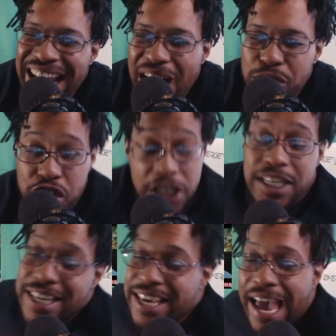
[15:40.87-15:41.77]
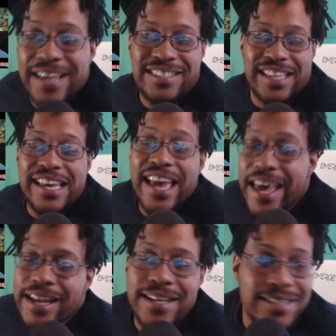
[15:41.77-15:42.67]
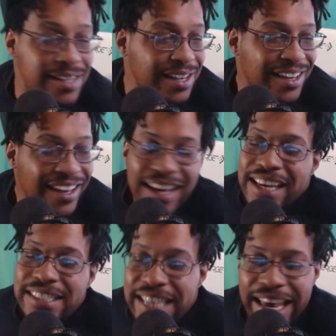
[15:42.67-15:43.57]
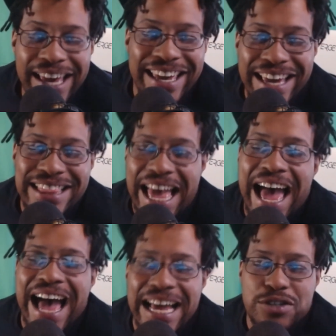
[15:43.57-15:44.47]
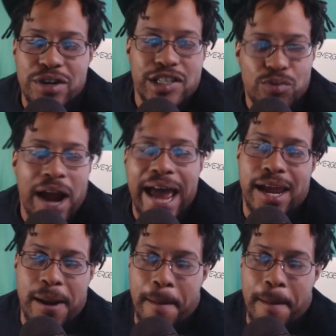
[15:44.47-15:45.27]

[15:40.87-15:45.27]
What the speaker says: out just in case the hitters didn't get the address right.